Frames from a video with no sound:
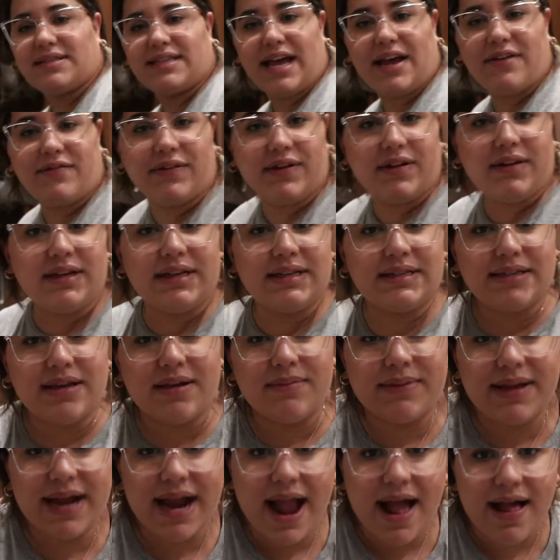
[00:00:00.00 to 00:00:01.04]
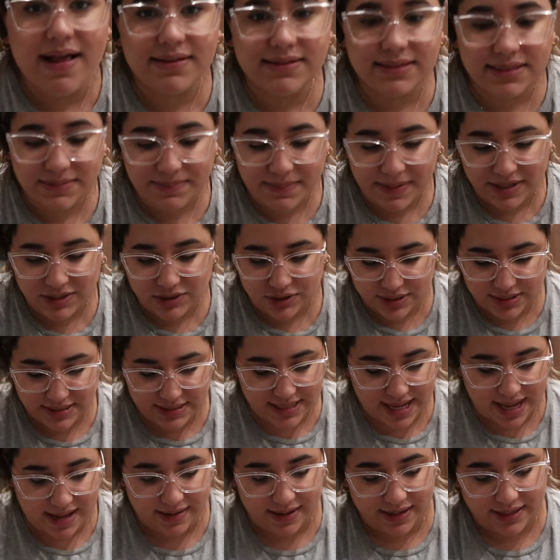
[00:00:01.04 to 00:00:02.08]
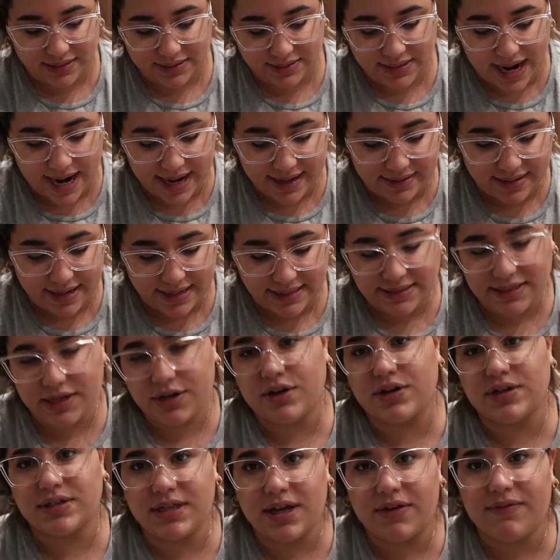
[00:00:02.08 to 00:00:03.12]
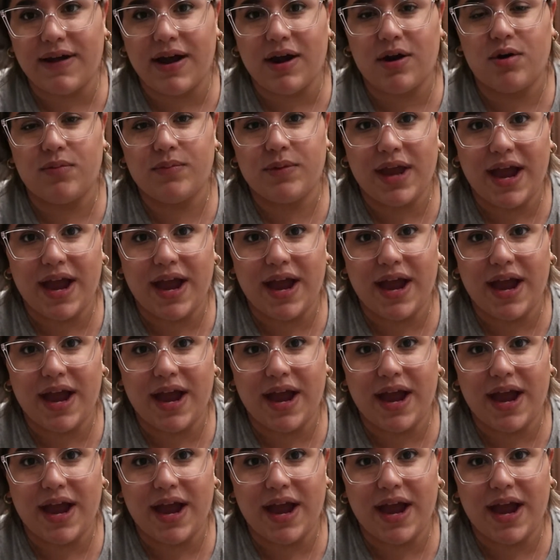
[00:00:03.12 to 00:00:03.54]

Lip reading: definitely some dialysis patients that like dialyzing yourself at home.